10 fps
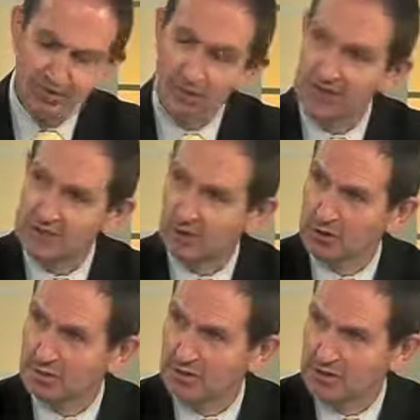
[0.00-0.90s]
from
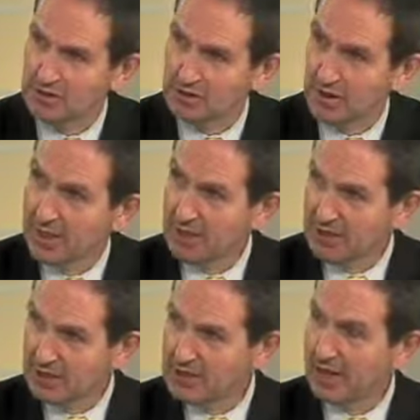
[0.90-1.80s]
Matchbox Pictures,
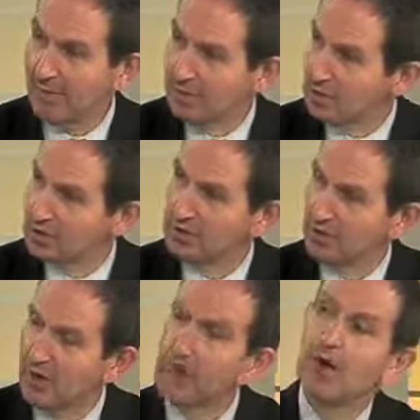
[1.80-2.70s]
Penny Chapman was on the
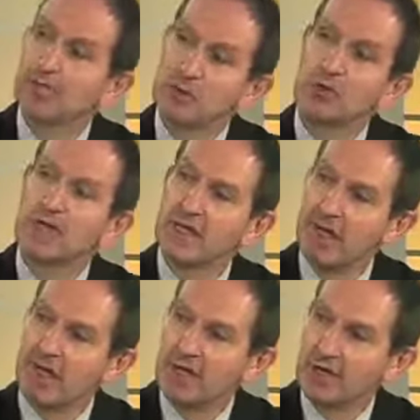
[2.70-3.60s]
program talking
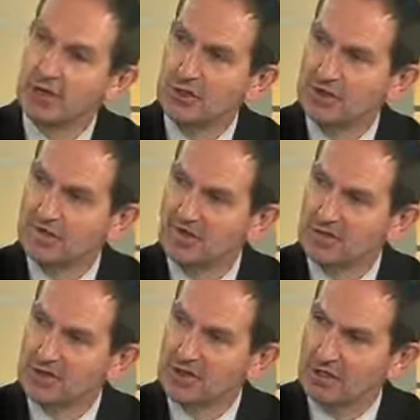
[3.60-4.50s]
about 2 big
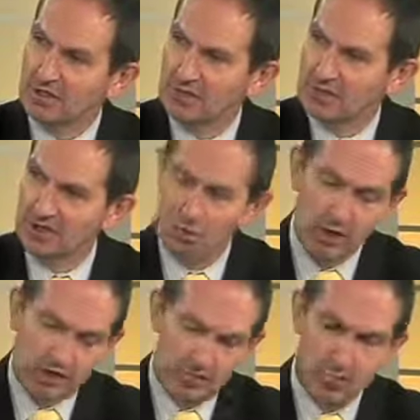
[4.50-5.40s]
Foxtel commissions.
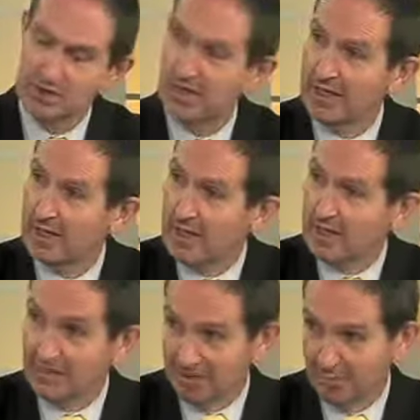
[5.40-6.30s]
One of them was the
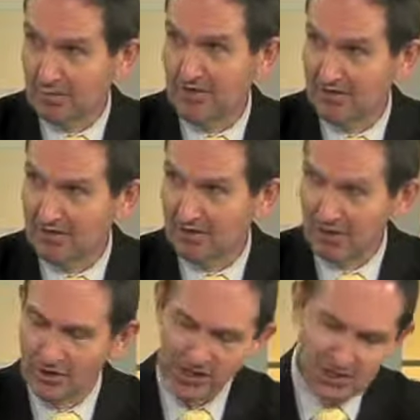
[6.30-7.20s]
Gallipoli event they're
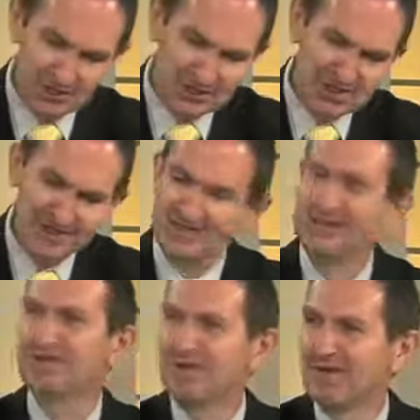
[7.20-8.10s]
working on. She didn't
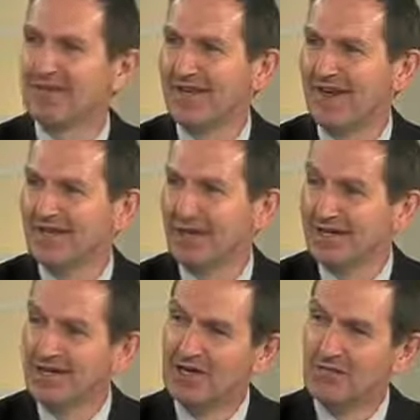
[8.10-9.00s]
talk about the other one.
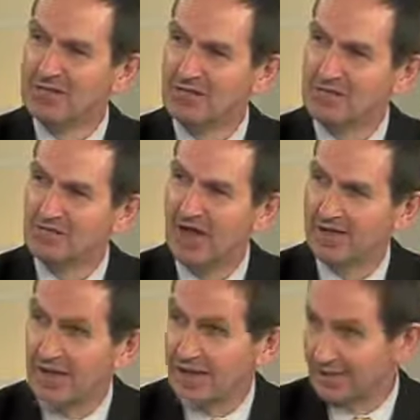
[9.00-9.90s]
We've since found
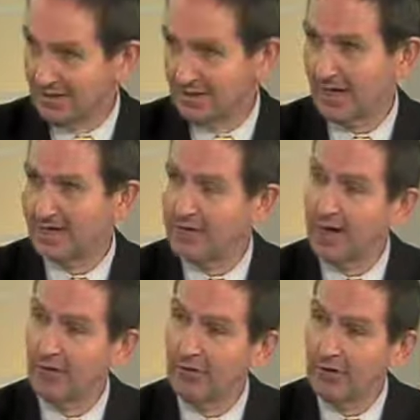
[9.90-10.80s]
out it is that
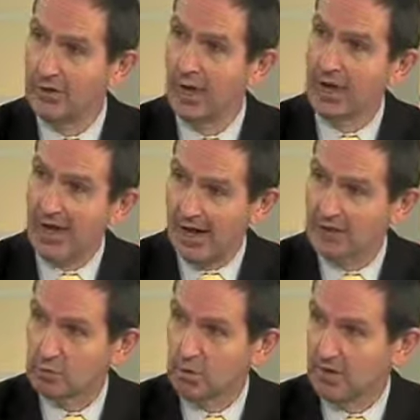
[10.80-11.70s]
Real
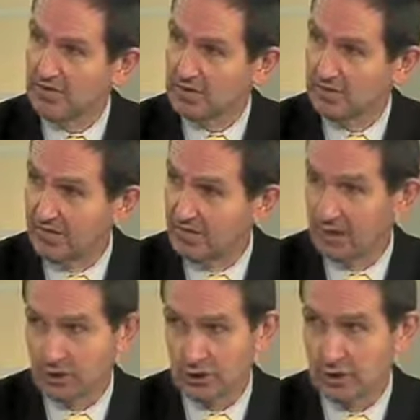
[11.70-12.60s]
Housewives of
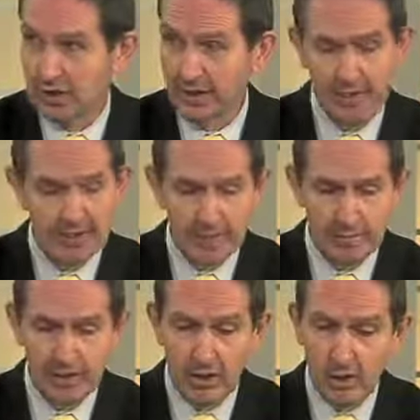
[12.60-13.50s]
Australia. They're going to
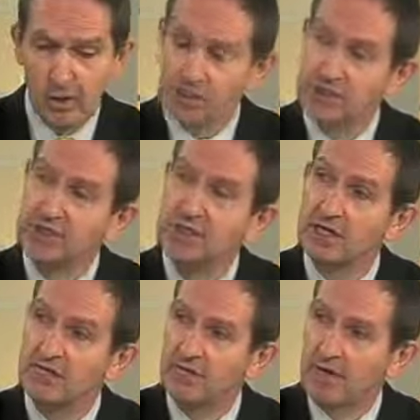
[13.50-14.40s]
be auditioning
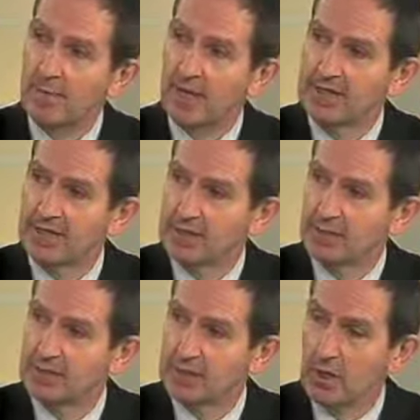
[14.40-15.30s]
for
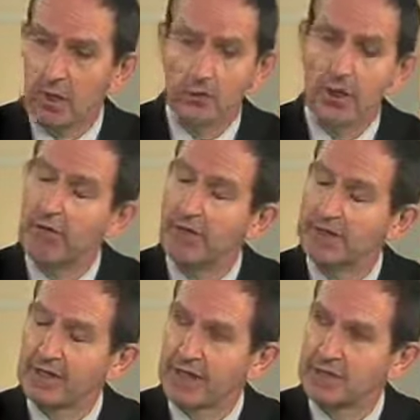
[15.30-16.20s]
participants right around
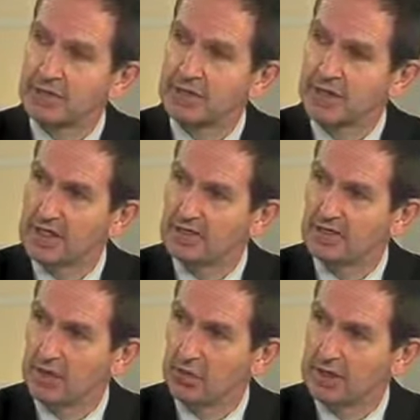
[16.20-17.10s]
the country in the next
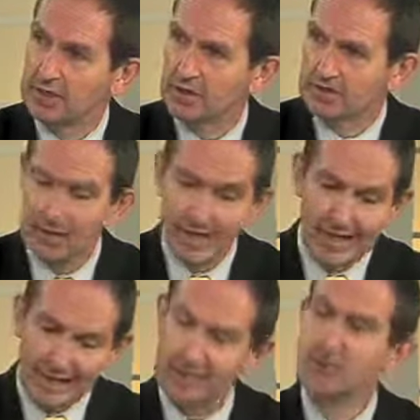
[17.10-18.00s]
few weeks. So if you're
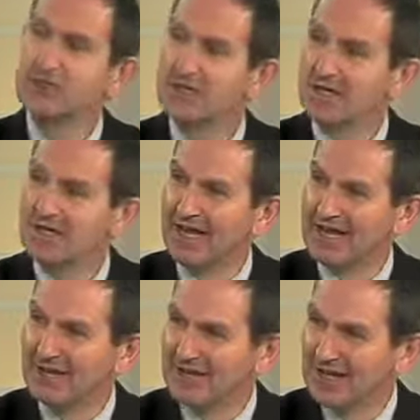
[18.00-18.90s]
interested in
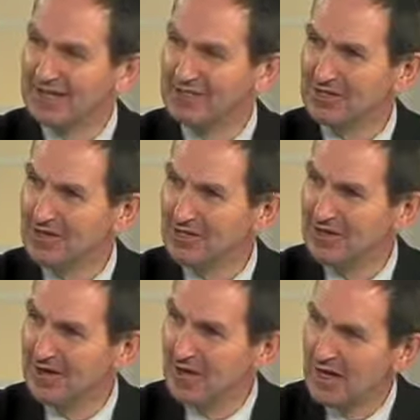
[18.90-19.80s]
getting on that show,
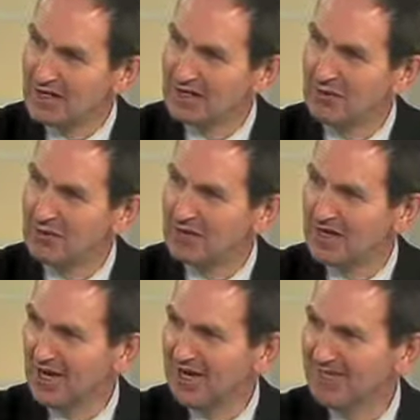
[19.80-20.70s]
start putting
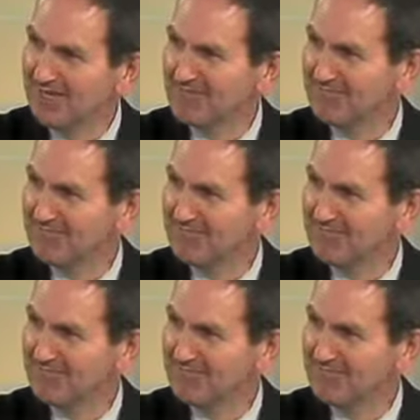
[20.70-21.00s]
your hand up.